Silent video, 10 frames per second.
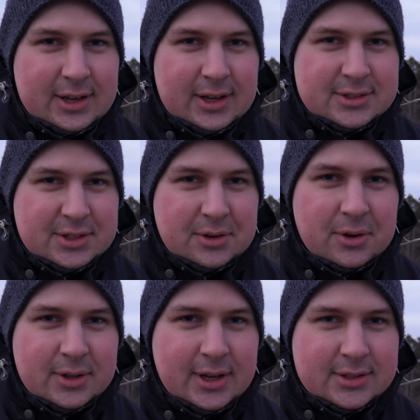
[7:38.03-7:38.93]
I'll see you
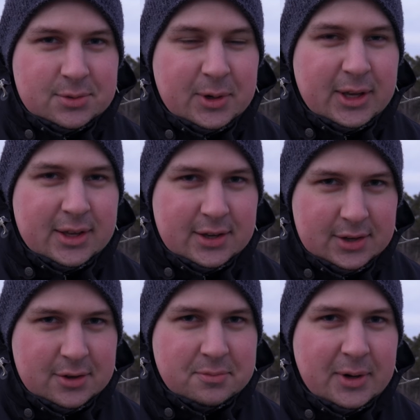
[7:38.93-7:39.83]
all next week.
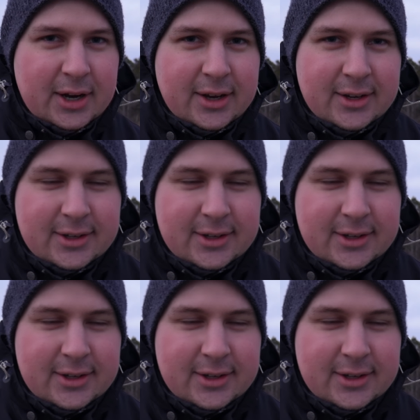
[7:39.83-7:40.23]
Goodbye.